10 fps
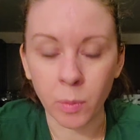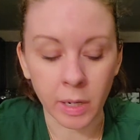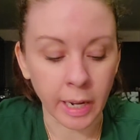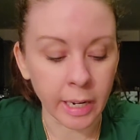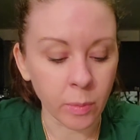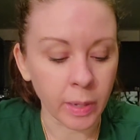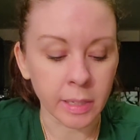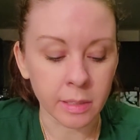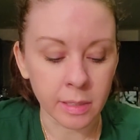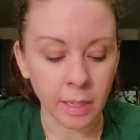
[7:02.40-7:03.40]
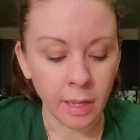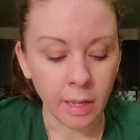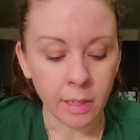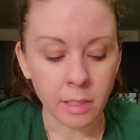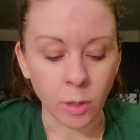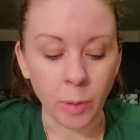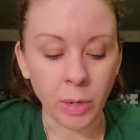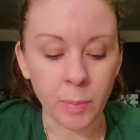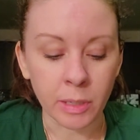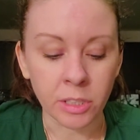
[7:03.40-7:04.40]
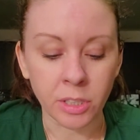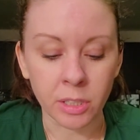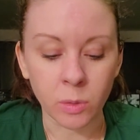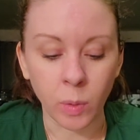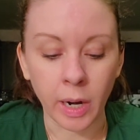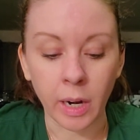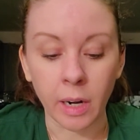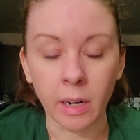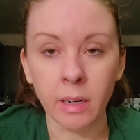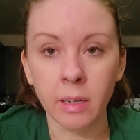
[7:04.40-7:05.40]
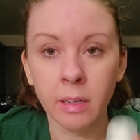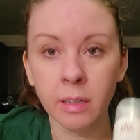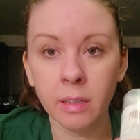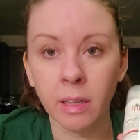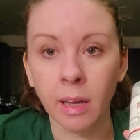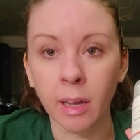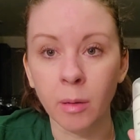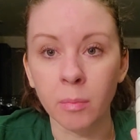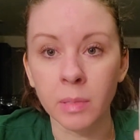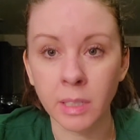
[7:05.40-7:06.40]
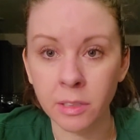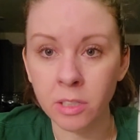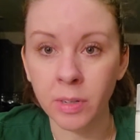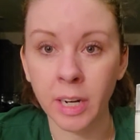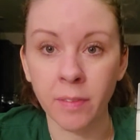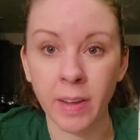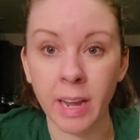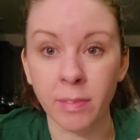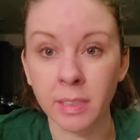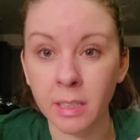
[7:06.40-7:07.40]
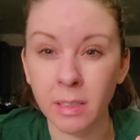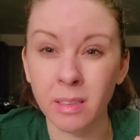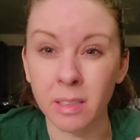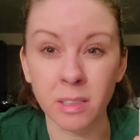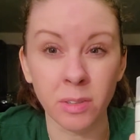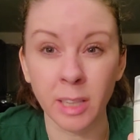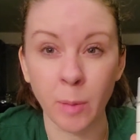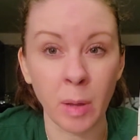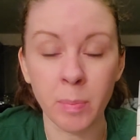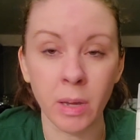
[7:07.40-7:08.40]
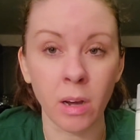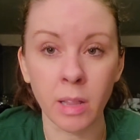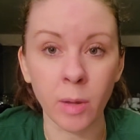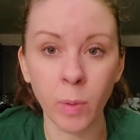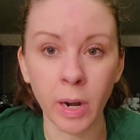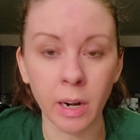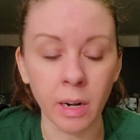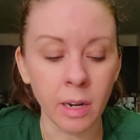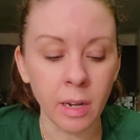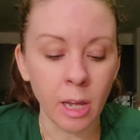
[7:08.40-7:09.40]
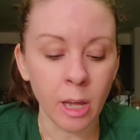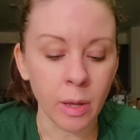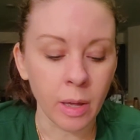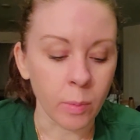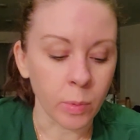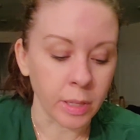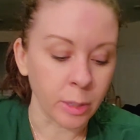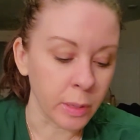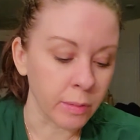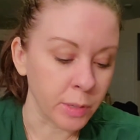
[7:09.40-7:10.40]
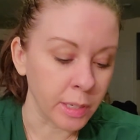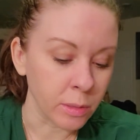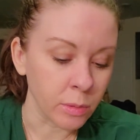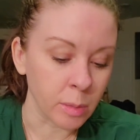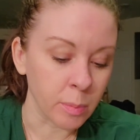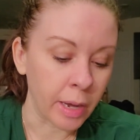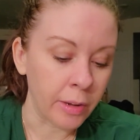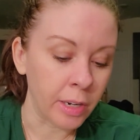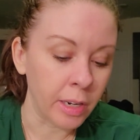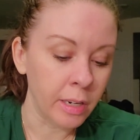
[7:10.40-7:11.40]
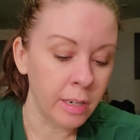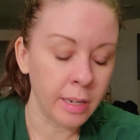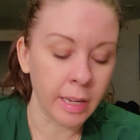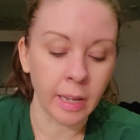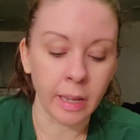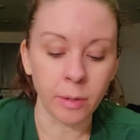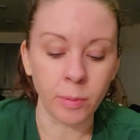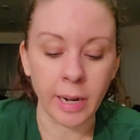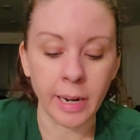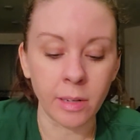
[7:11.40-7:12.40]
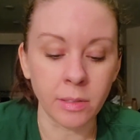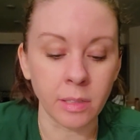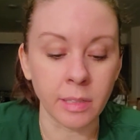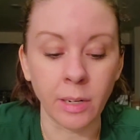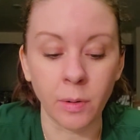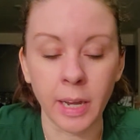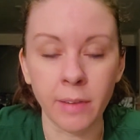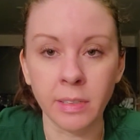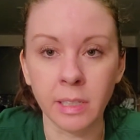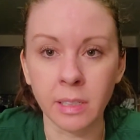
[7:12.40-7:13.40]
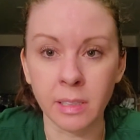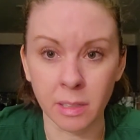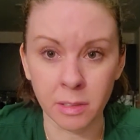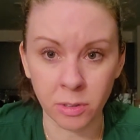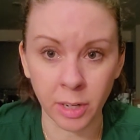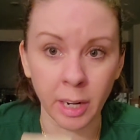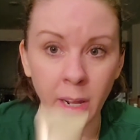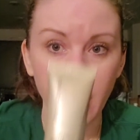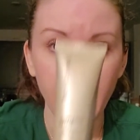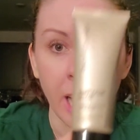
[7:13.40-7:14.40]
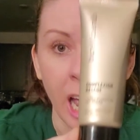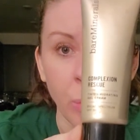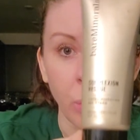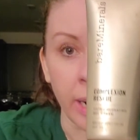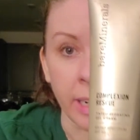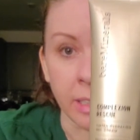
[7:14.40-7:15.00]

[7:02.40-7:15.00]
work anyways. So I pretty much just wear sunscreen, and if I have a tinted sunscreen, that might be all I wear, with a little bit of translucent powder. And right now, since I don't have a tinted sunscreen, I'm wearing